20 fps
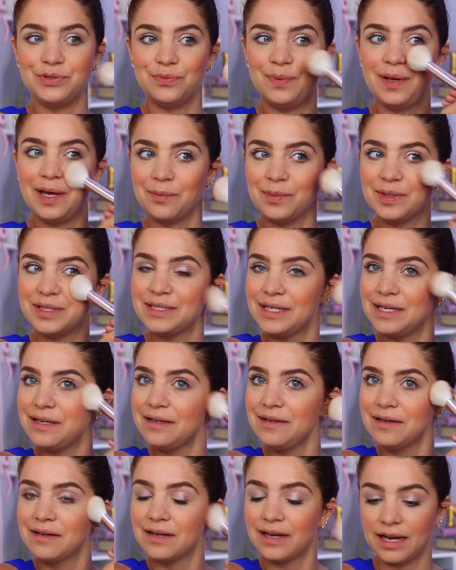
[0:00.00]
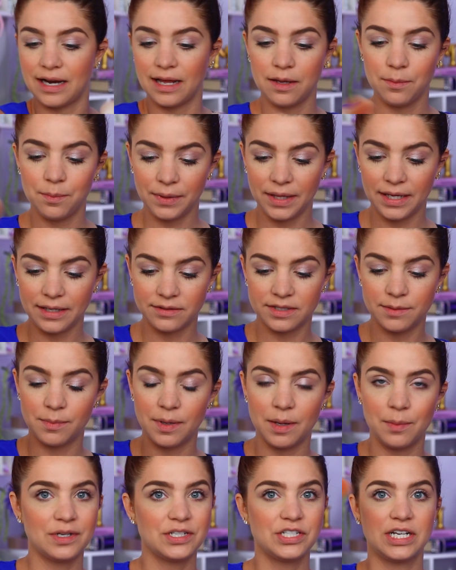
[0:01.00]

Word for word: pigmented. And I like dipped my brush